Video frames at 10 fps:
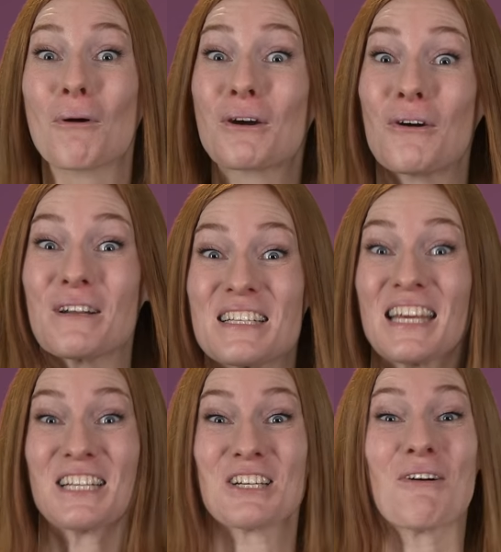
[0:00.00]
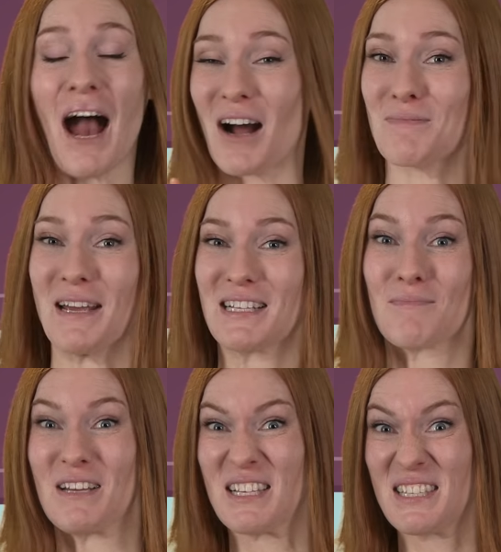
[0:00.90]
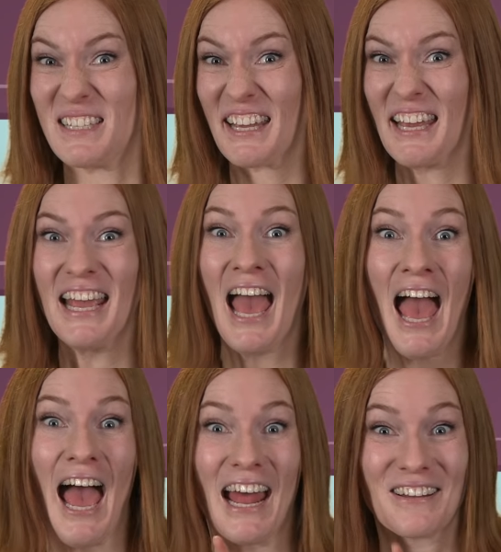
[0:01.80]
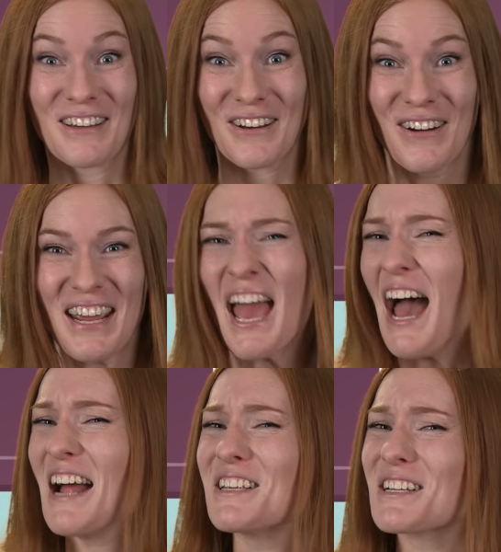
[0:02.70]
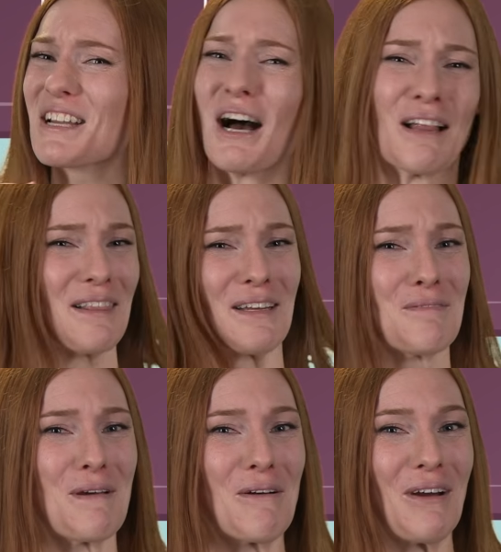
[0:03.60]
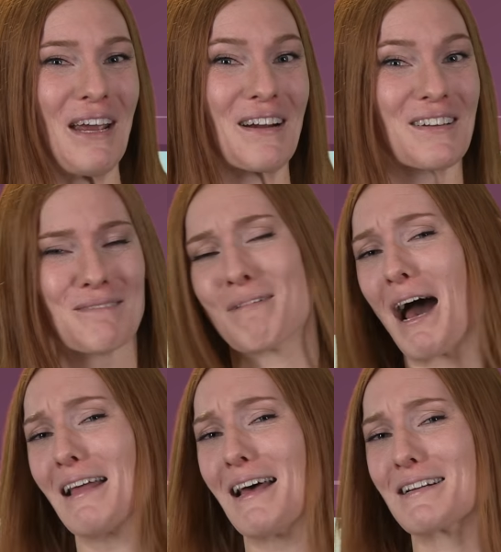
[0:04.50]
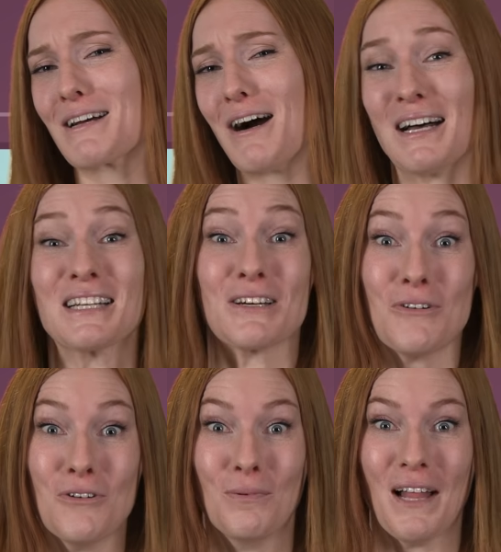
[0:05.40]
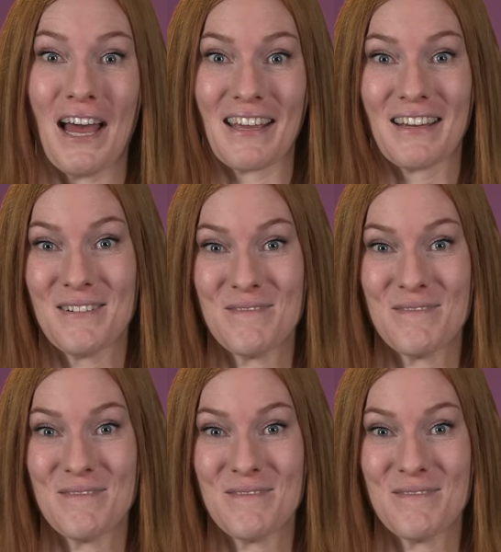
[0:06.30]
We're going to teach you how to make something sticky and gooey and just a little bit weird. I like to call it oobleck.